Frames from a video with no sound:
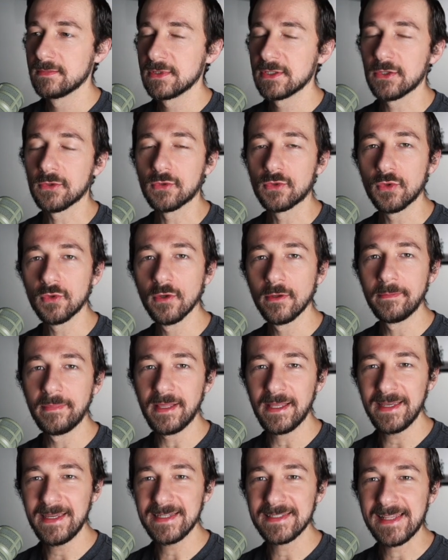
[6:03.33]
So Google
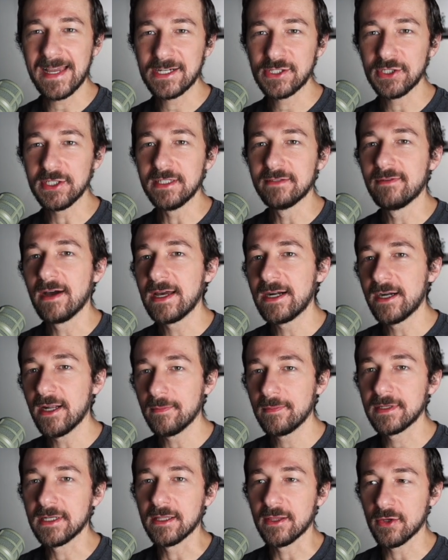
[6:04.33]
Play is actually divided
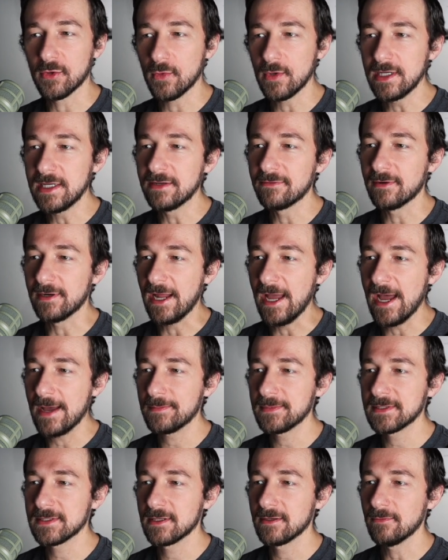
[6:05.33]
up into three different
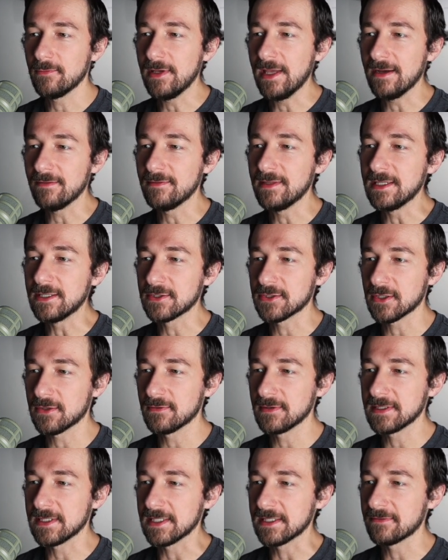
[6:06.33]
apps. We have the
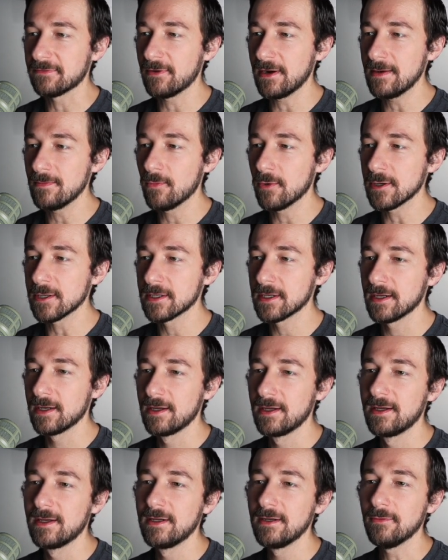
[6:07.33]
services framework,
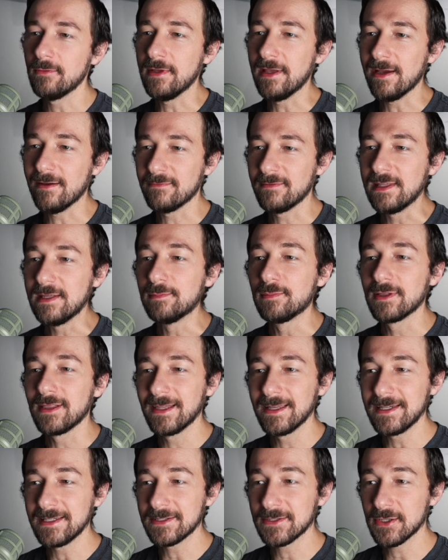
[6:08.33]
we have the
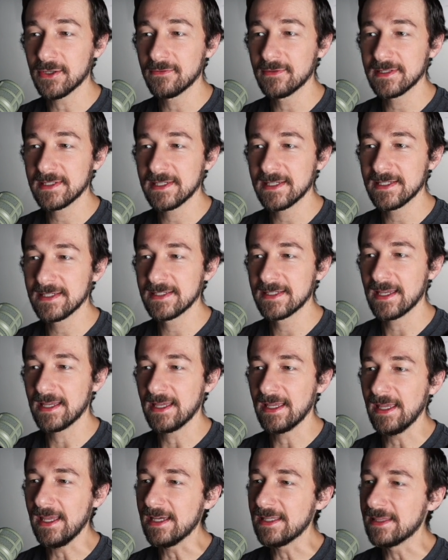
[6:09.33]
Play services,
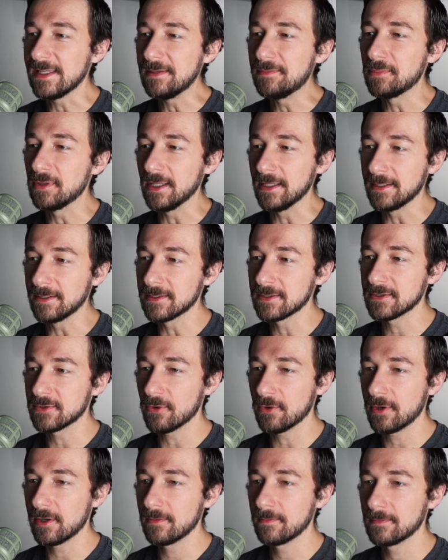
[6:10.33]
and the Play
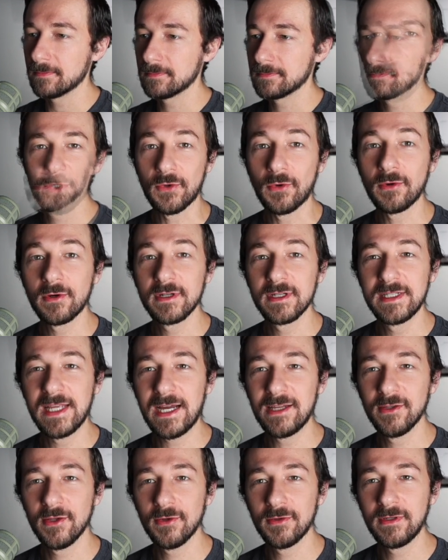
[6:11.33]
Store. So in order to
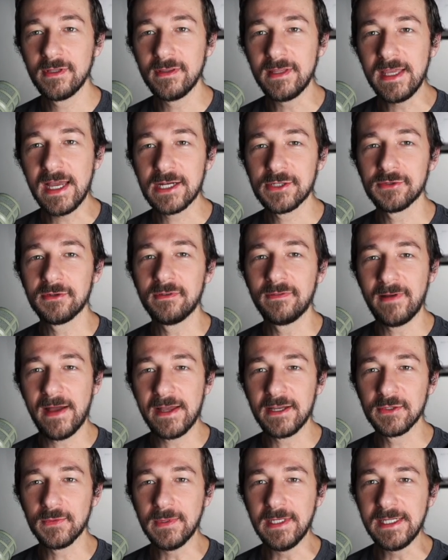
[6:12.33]
download the actual
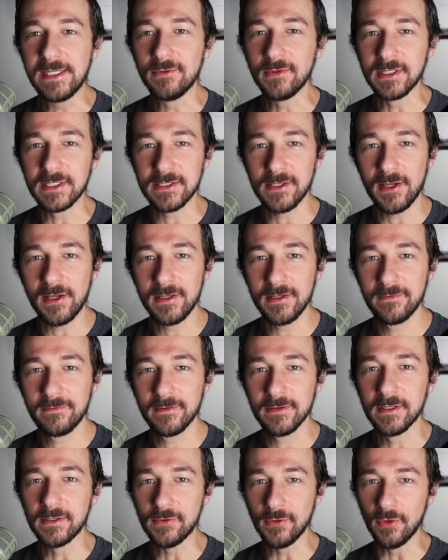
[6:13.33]
files we need to install
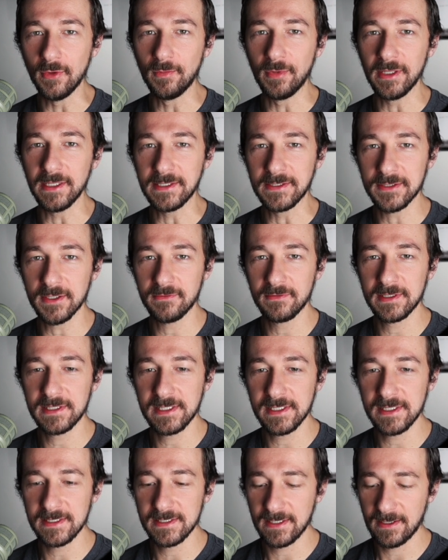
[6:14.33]
for the Google Play
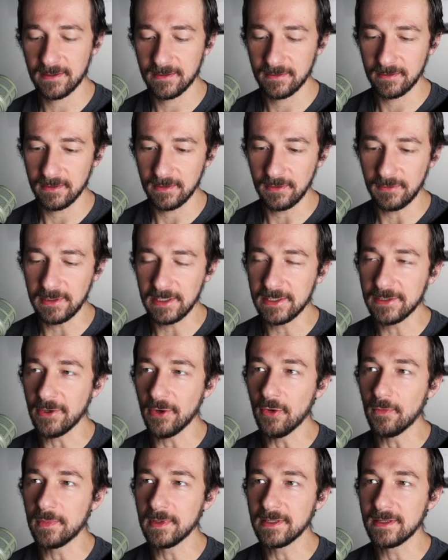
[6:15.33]
services, you need to
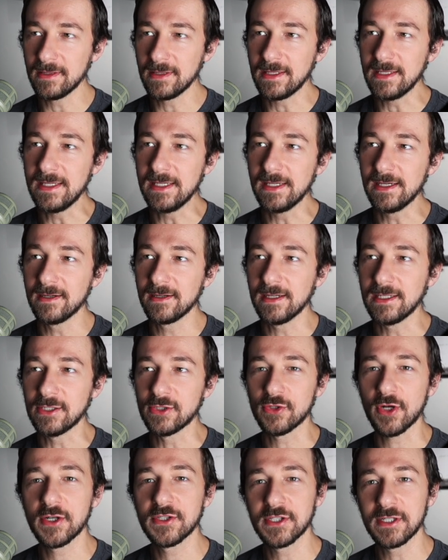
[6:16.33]
open the
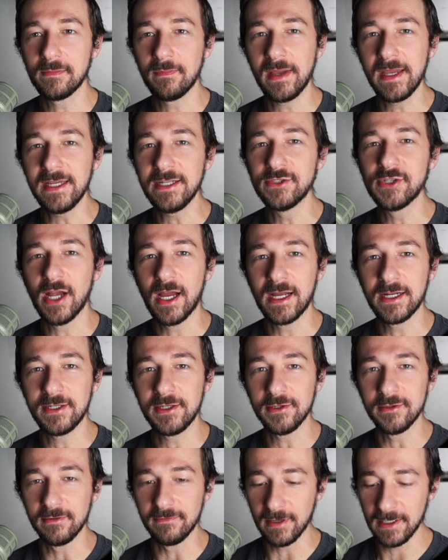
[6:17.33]
instruction page on
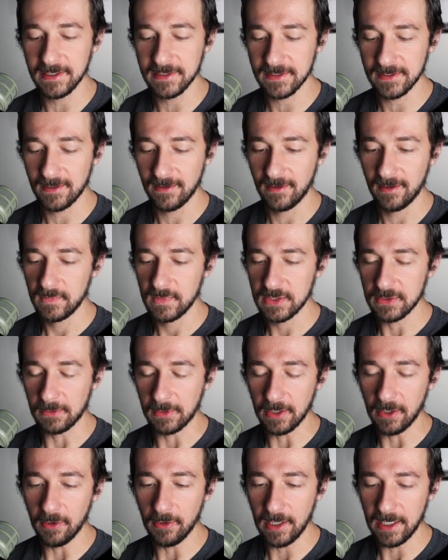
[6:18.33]
your device. So
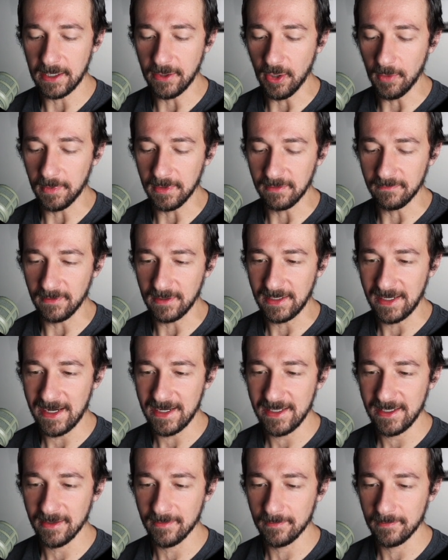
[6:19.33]
we're gonna go ahead and open
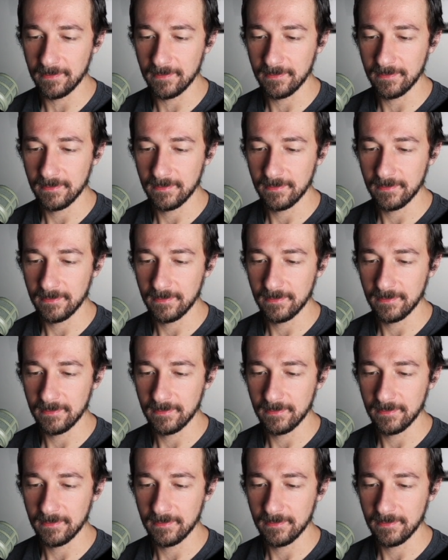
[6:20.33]
Vanadium,